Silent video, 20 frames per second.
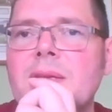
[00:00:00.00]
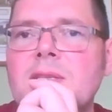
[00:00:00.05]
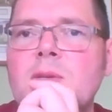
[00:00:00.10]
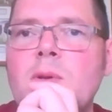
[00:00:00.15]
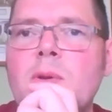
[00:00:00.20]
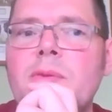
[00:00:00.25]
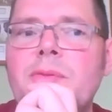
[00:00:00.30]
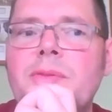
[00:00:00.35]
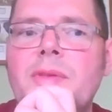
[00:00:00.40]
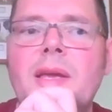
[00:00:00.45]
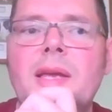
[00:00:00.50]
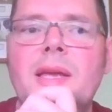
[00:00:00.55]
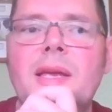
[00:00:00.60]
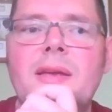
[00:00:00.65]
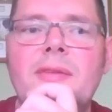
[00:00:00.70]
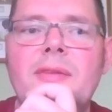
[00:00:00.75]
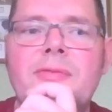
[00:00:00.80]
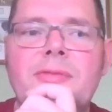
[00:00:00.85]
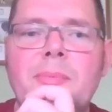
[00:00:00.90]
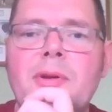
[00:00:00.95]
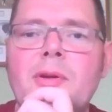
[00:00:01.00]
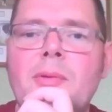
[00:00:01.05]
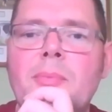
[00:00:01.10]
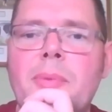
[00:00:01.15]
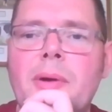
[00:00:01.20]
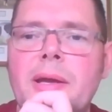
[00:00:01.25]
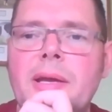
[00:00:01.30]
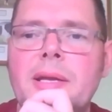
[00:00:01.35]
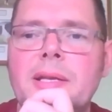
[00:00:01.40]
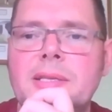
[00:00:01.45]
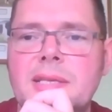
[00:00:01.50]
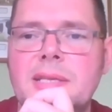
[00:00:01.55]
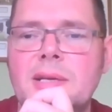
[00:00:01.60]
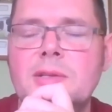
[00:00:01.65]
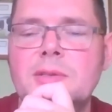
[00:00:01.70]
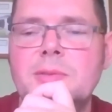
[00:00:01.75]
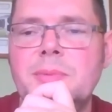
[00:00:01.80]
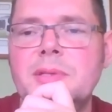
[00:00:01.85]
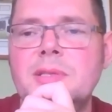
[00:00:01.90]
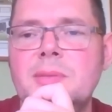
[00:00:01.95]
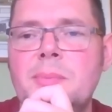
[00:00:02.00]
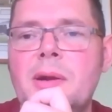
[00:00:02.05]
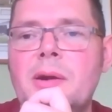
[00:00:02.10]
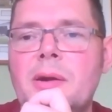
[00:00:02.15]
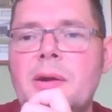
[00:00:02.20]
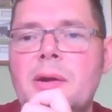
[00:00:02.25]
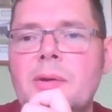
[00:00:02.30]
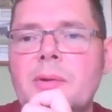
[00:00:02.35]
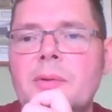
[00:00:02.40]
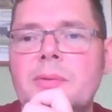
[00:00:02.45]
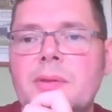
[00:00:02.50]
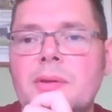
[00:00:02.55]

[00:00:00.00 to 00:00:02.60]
So if the milk buyer tells me tomorrow